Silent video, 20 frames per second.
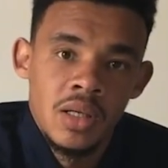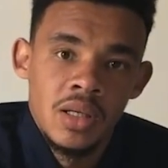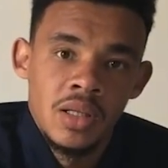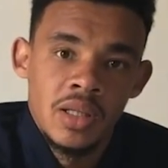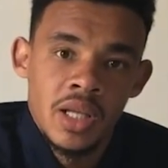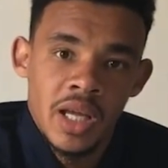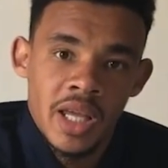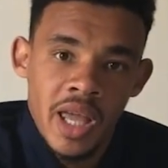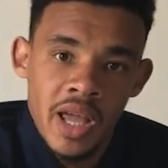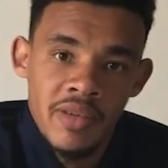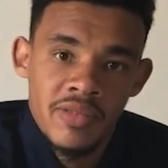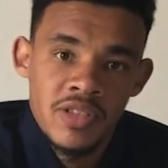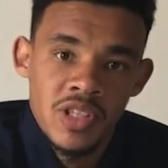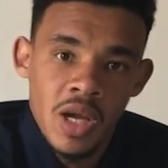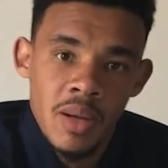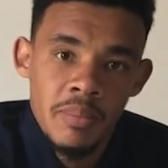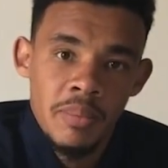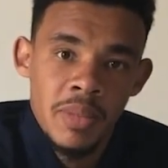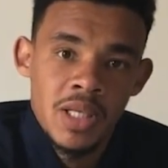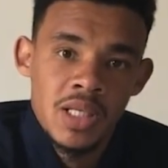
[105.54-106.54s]
CAF
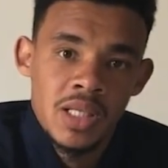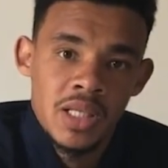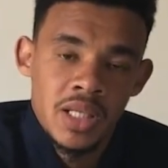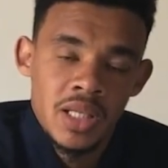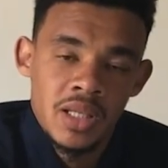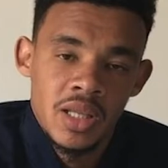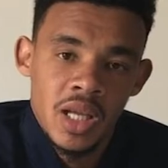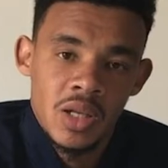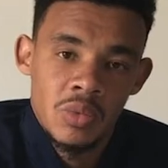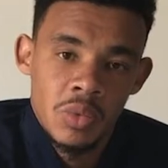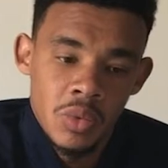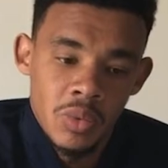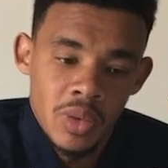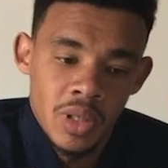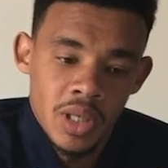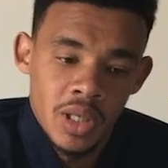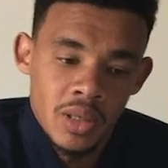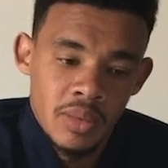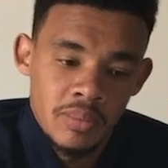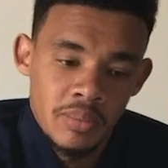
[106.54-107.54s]
Champions League that we
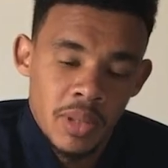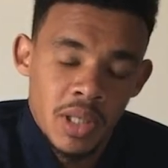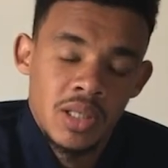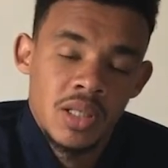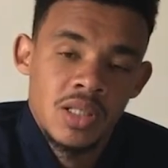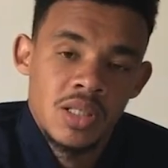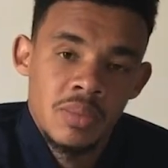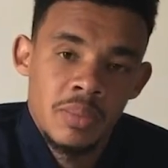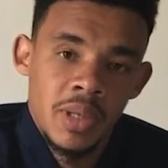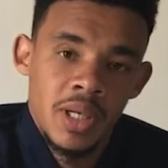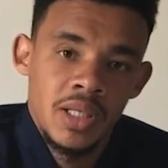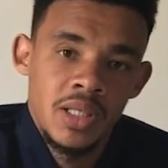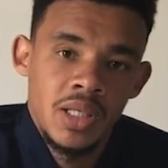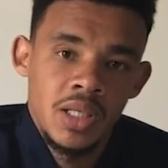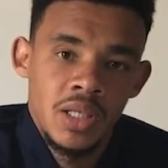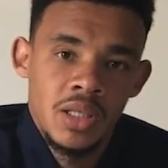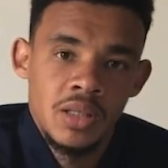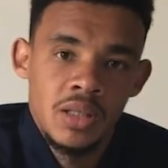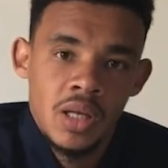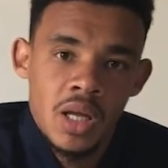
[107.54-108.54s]
were participating
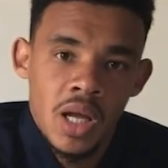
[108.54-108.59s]
in.